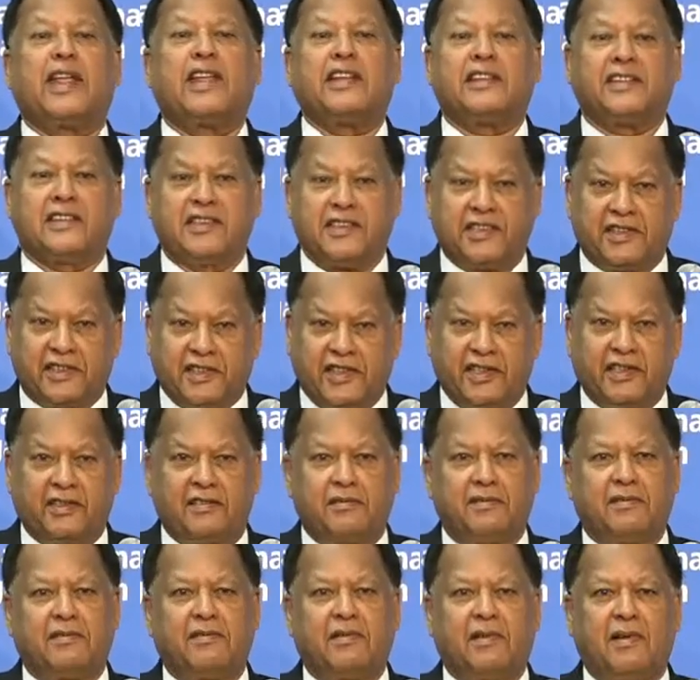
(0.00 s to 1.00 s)
NTT
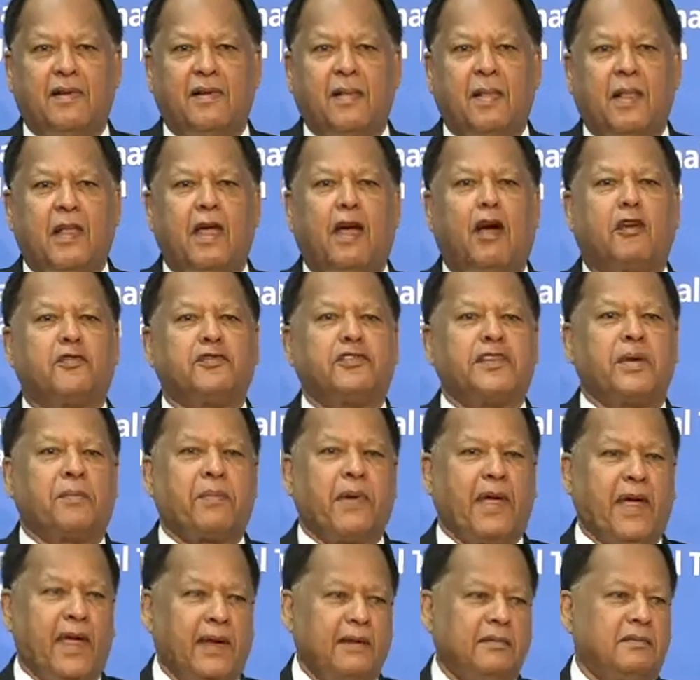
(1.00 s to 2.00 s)
of
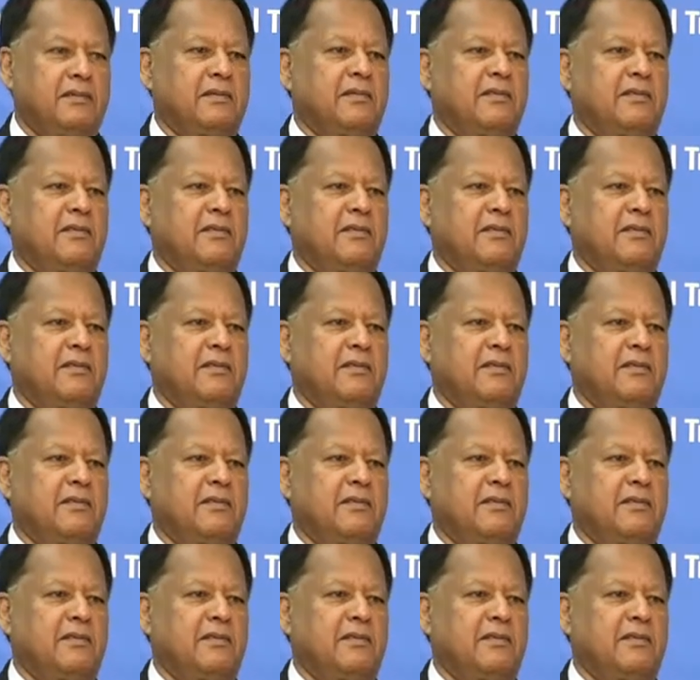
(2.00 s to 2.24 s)
Japan,